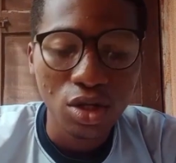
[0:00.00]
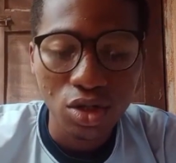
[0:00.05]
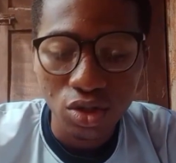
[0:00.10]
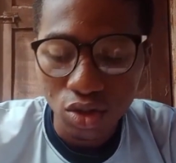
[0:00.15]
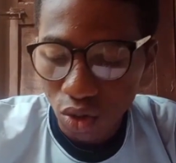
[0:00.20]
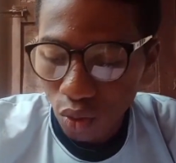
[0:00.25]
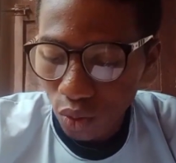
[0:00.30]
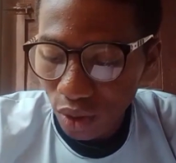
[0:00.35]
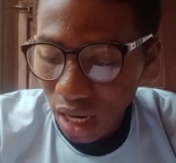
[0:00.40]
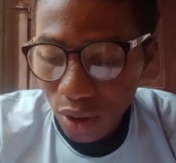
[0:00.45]

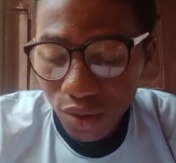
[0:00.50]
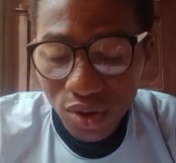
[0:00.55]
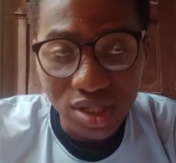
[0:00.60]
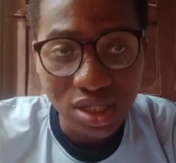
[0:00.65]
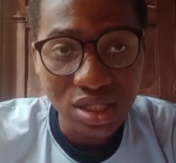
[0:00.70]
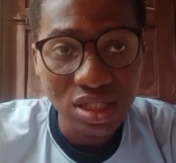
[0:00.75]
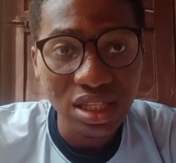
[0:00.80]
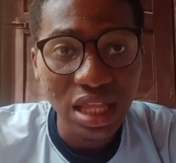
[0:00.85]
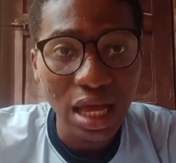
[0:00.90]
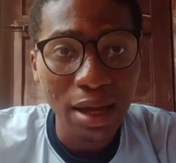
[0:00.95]
So without
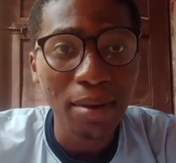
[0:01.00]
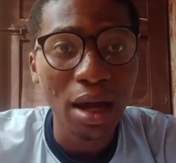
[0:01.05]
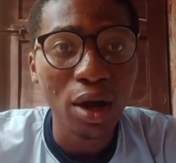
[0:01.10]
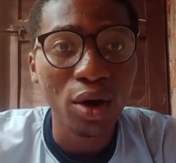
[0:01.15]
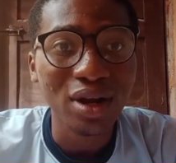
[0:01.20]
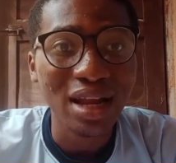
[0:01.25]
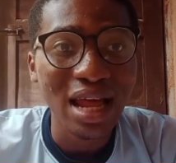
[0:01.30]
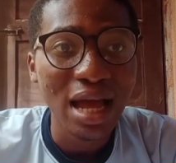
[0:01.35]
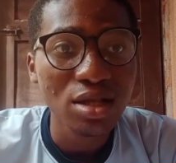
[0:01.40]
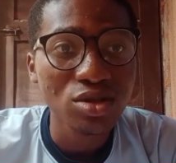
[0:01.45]
wasting time, I
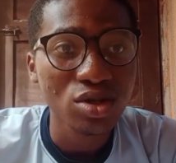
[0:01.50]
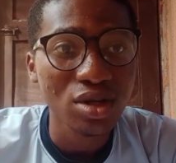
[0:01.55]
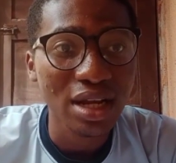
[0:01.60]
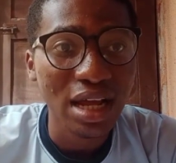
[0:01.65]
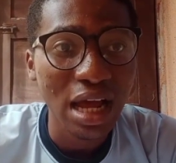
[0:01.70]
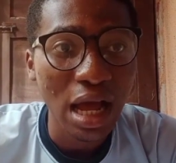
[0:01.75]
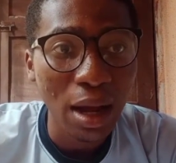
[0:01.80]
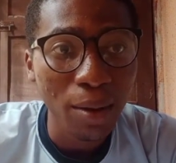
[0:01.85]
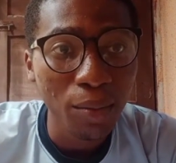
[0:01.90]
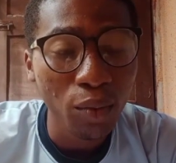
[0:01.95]
would like to
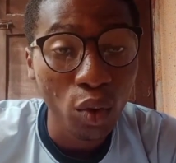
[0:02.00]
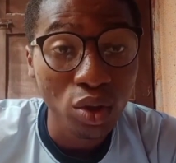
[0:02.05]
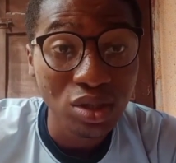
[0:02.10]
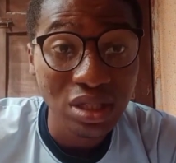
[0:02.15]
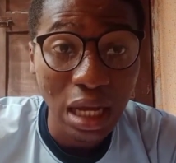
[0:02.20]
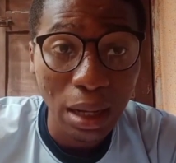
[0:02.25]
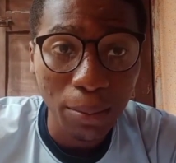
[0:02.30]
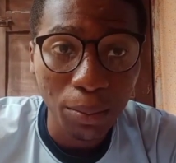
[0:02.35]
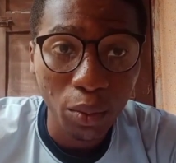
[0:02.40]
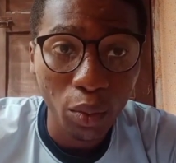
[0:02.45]
recap what
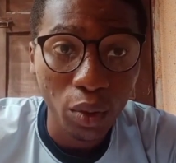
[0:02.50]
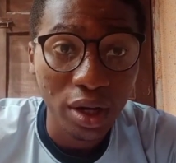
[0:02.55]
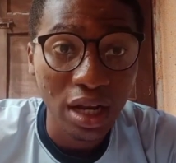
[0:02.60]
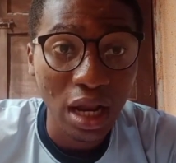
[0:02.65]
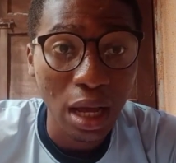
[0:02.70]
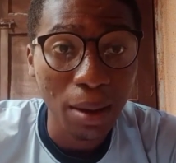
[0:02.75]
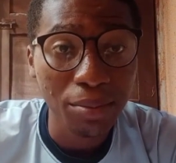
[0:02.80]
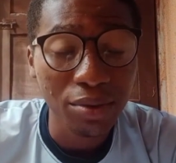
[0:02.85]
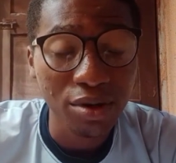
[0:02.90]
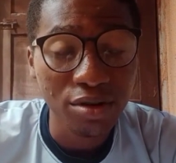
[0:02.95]
happened
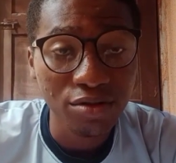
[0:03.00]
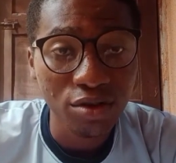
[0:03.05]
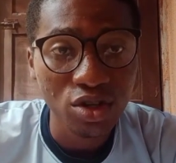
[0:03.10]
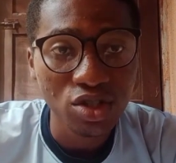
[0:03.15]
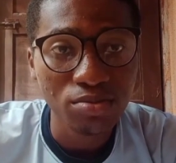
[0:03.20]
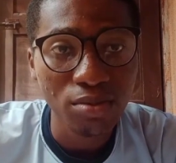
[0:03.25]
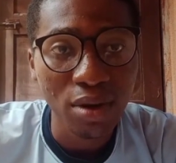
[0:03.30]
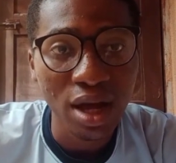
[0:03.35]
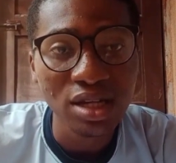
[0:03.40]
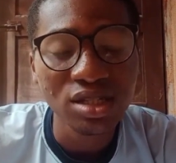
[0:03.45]
in our
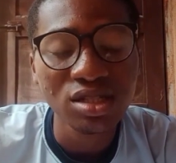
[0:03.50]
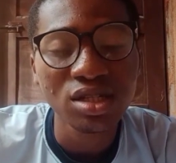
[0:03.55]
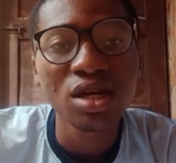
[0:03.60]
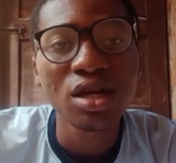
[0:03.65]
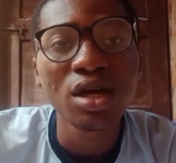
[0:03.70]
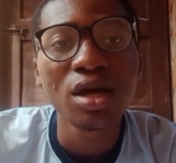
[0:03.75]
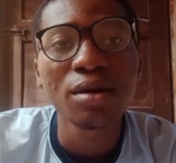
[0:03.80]
previous match,